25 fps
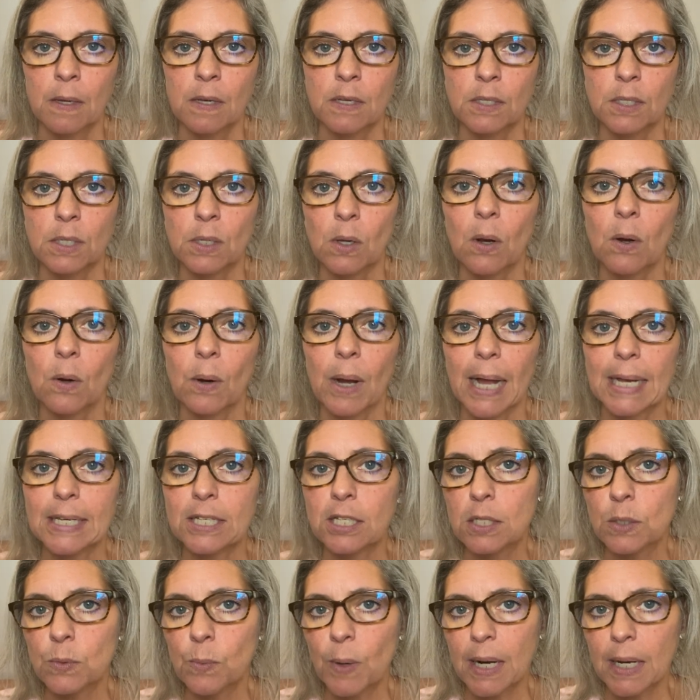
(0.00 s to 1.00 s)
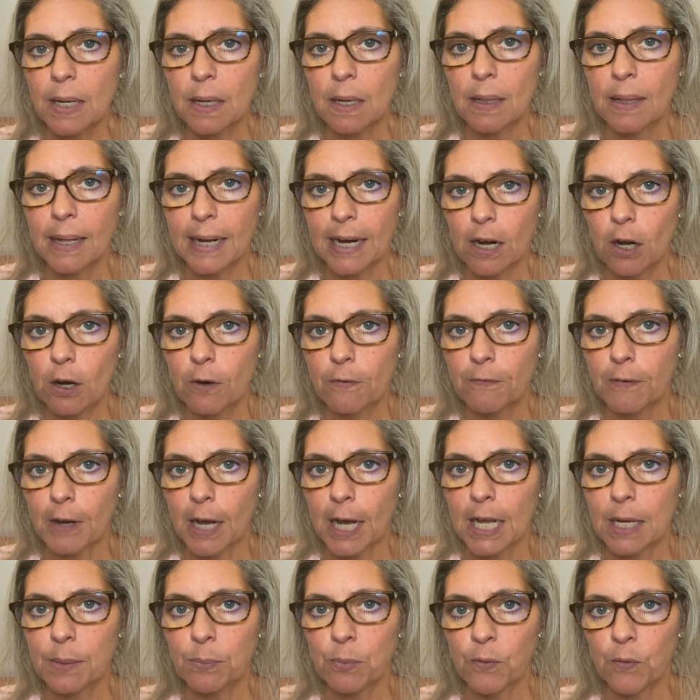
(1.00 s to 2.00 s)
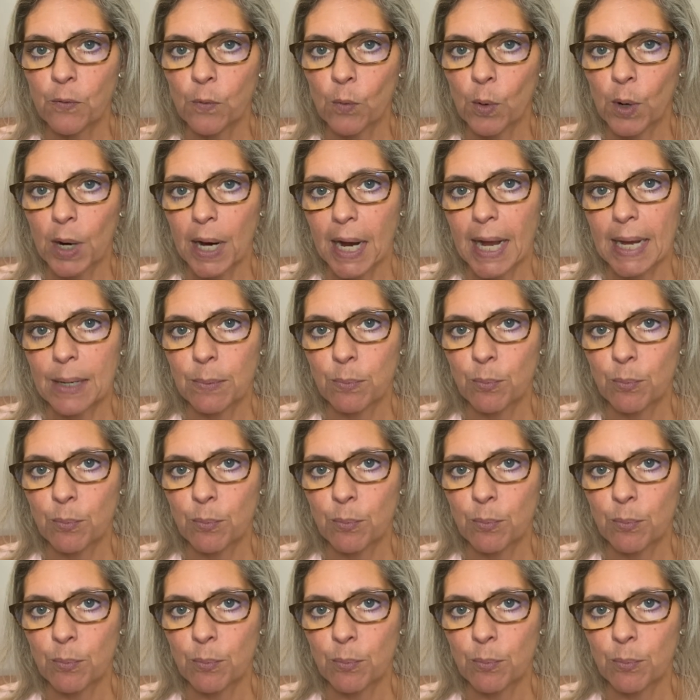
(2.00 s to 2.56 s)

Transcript: So I just wanna clarify before I